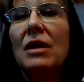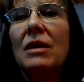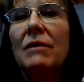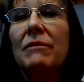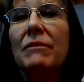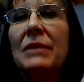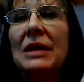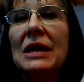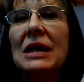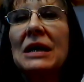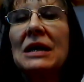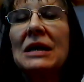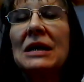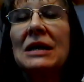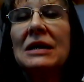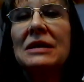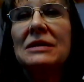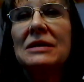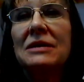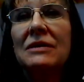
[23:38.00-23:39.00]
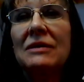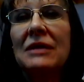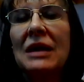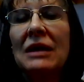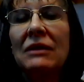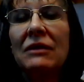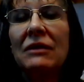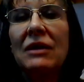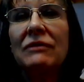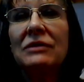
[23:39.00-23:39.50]
because
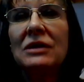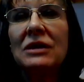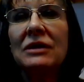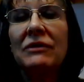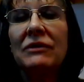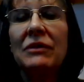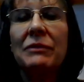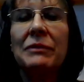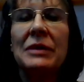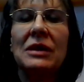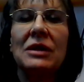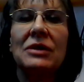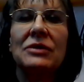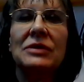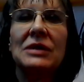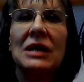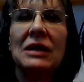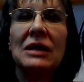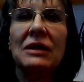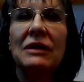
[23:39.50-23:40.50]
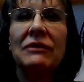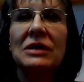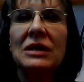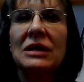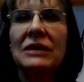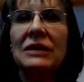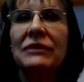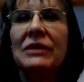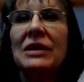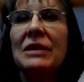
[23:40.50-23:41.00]
they love to live in pillows. They love to
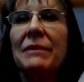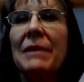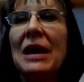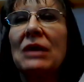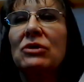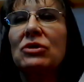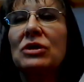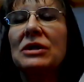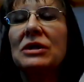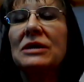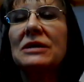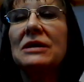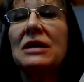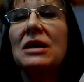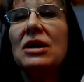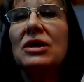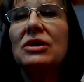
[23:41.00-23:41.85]
live in the mattress.